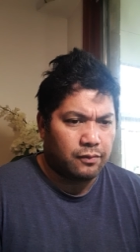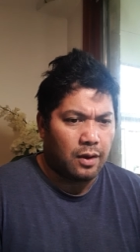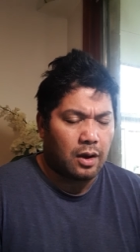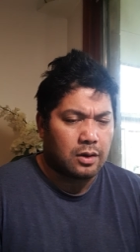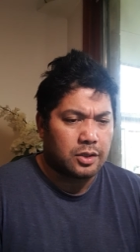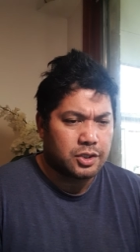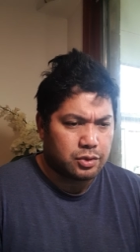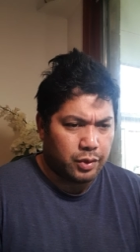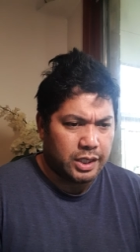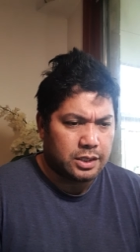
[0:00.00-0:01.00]
flock are
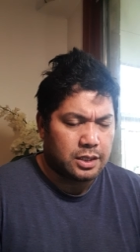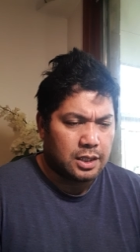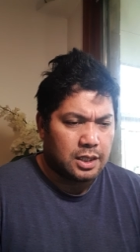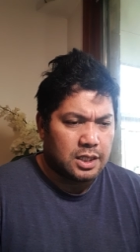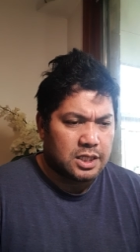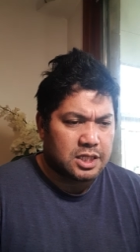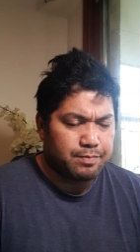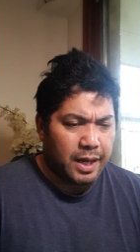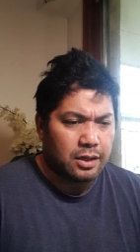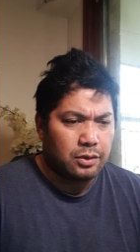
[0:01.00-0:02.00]
streaked,
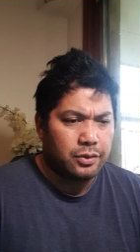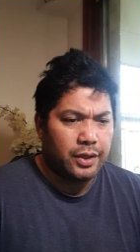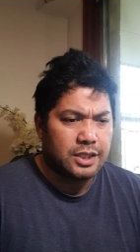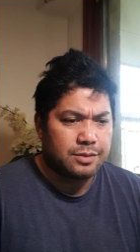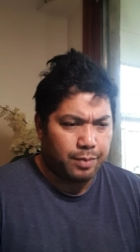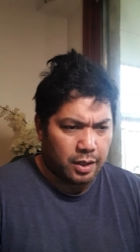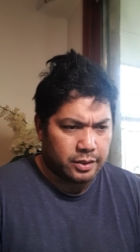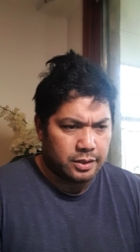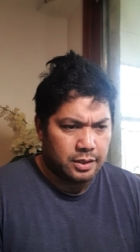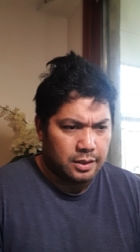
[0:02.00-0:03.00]
speckled, and
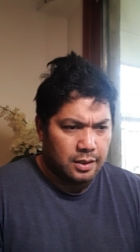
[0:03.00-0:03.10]
spotted,